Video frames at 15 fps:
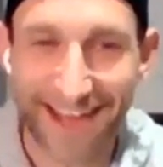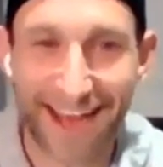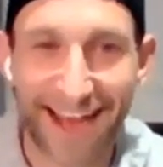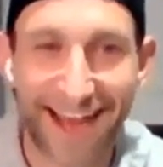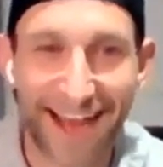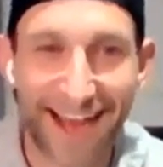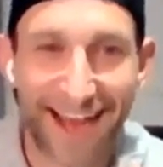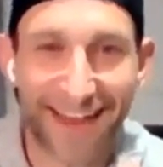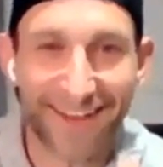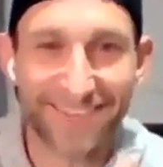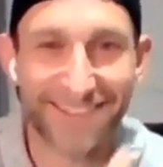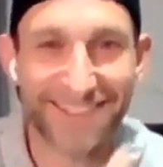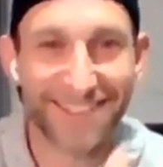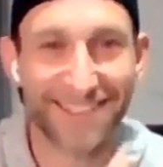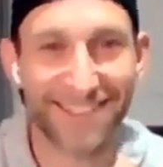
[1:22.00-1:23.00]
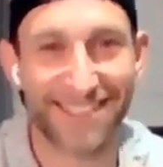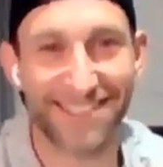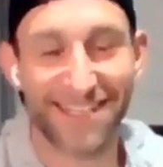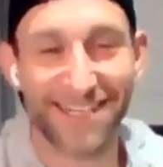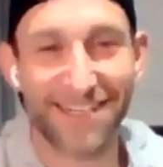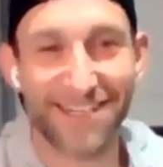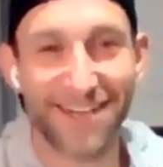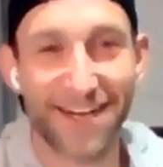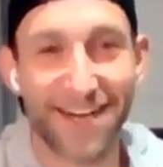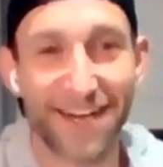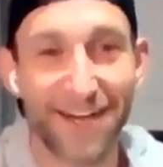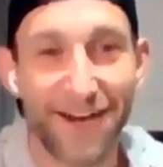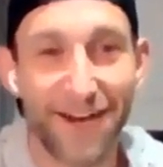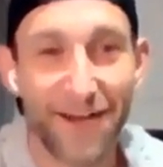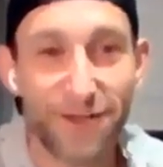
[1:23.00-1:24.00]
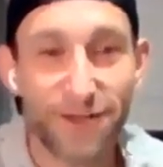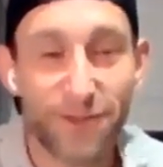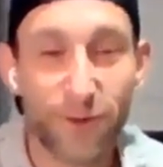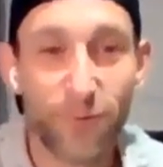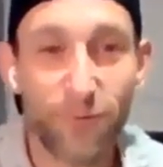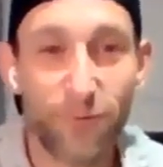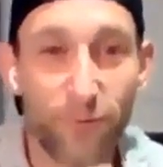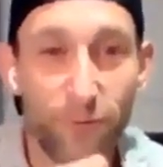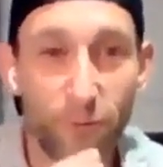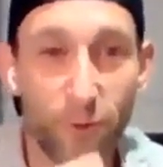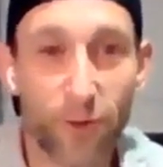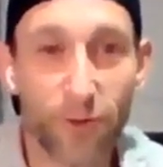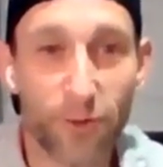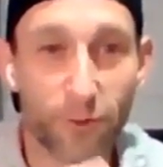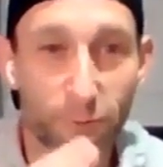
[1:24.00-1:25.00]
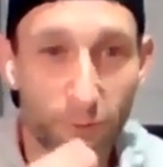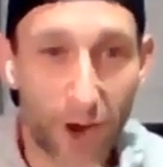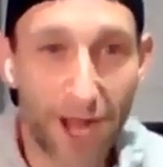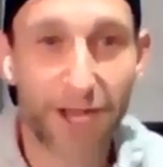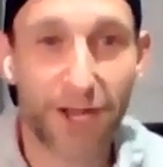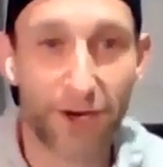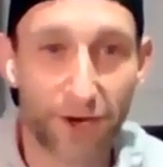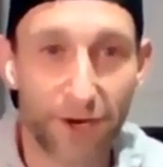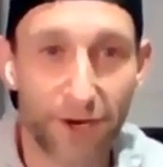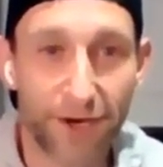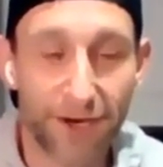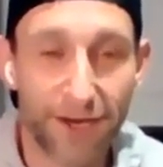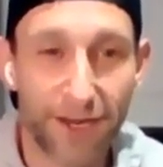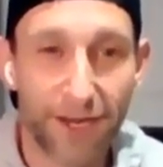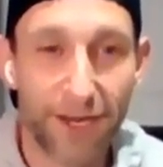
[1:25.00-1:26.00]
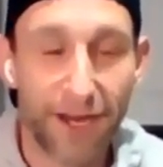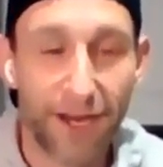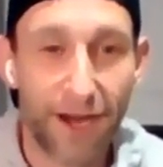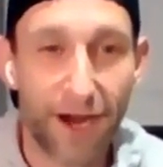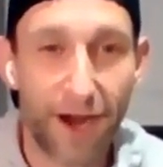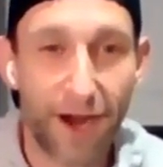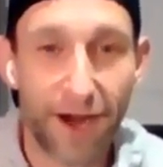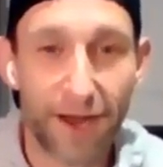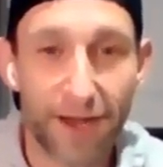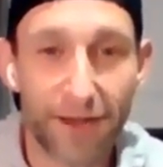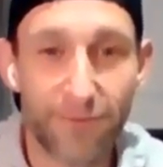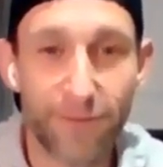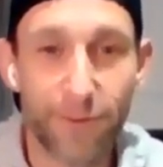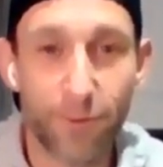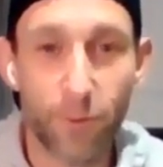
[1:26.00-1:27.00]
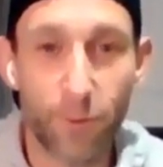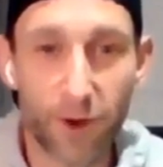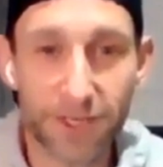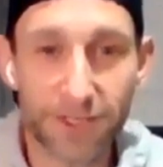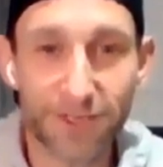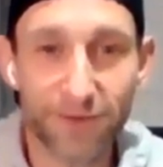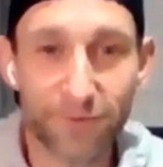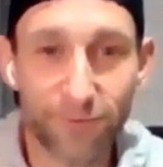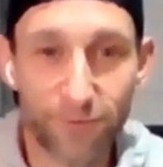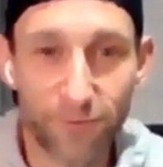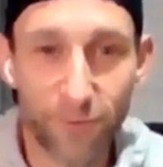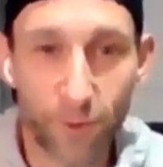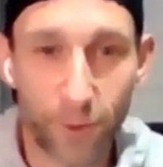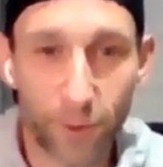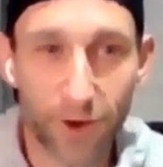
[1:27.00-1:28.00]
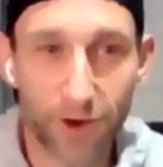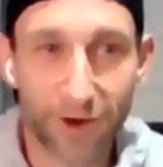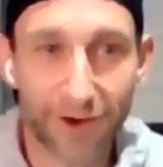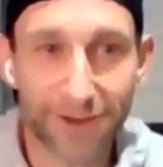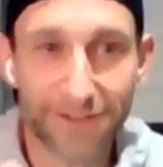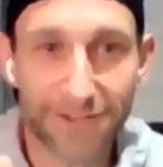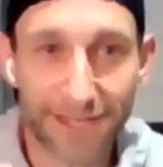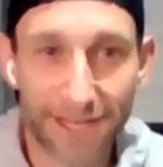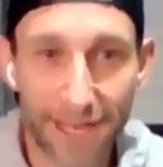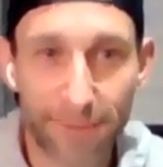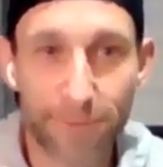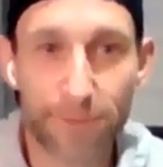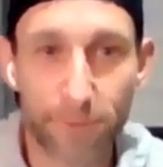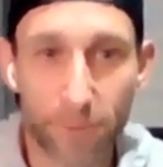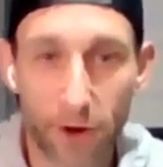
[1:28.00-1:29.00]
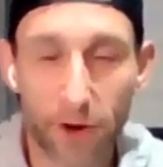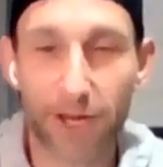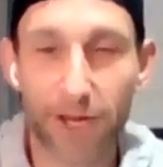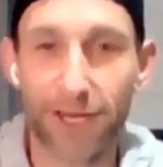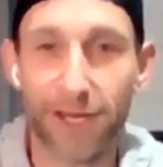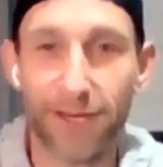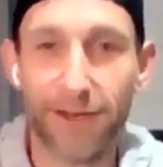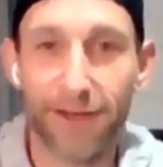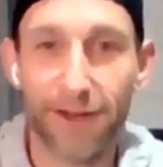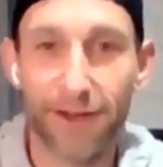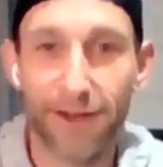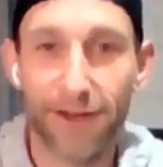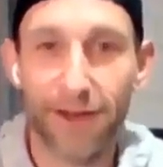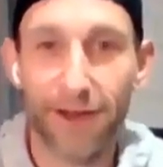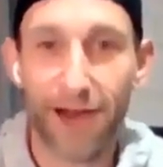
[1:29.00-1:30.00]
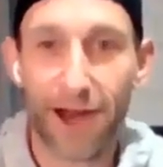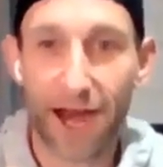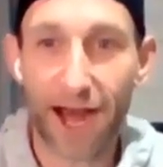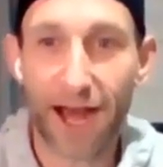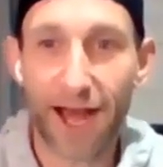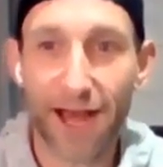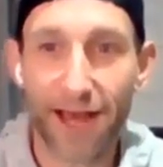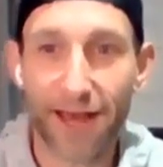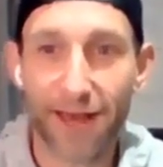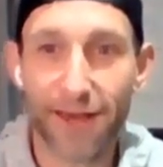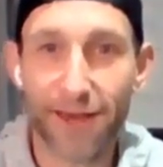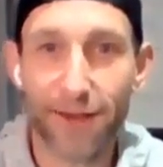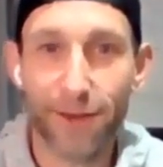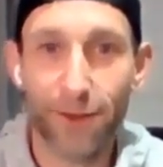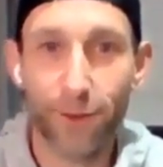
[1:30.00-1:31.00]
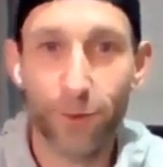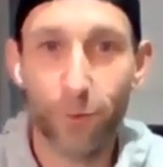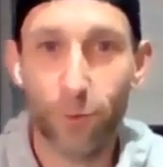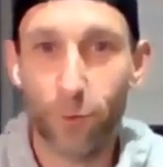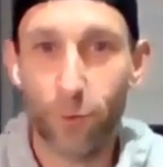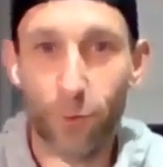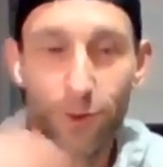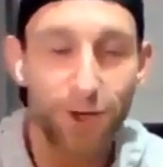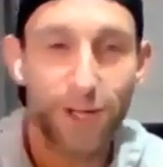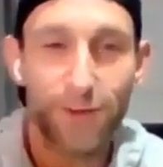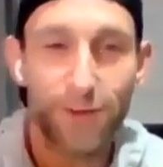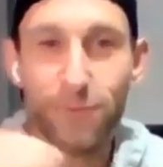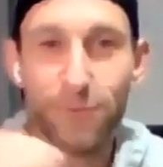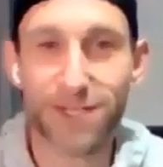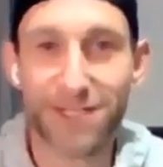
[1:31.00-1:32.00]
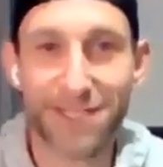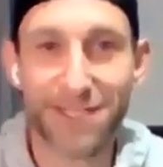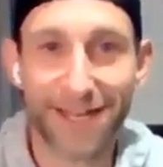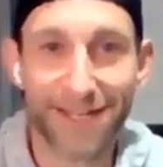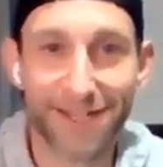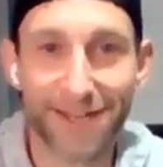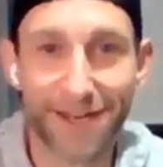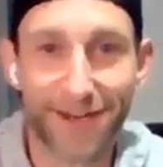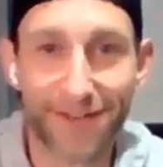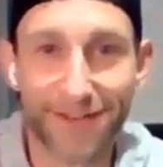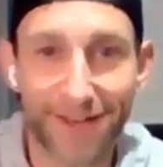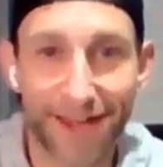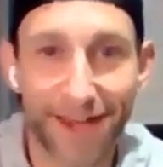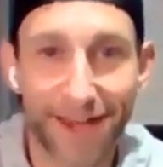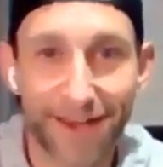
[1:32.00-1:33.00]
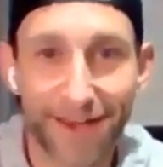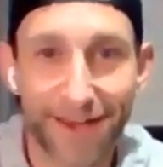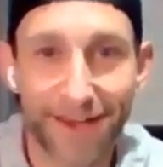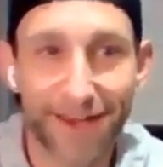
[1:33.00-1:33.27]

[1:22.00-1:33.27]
I'm so excited you're here. So for the record, if it wasn't for Tammy Martin, I wouldn't even be standing here today.